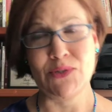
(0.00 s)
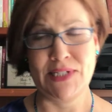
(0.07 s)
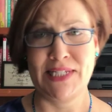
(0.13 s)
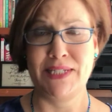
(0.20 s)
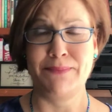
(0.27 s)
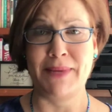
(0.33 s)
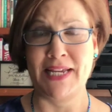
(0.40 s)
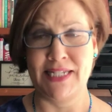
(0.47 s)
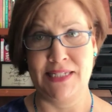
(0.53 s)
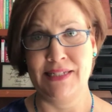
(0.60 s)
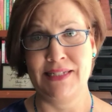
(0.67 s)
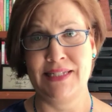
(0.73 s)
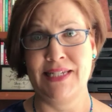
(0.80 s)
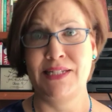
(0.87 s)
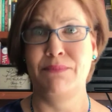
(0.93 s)

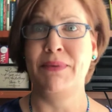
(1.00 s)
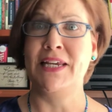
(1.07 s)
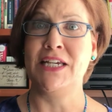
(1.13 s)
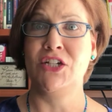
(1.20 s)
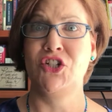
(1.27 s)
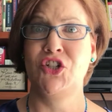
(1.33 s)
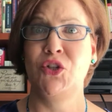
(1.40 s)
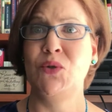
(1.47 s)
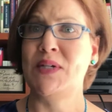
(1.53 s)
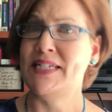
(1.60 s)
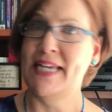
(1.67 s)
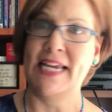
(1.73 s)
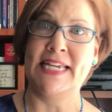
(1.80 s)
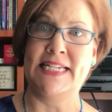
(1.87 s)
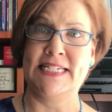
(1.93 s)
smells as being too
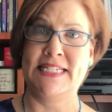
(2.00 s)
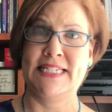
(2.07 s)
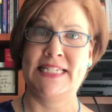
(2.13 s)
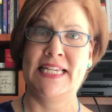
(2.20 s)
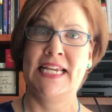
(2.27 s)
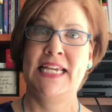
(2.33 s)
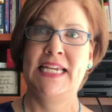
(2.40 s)
intense,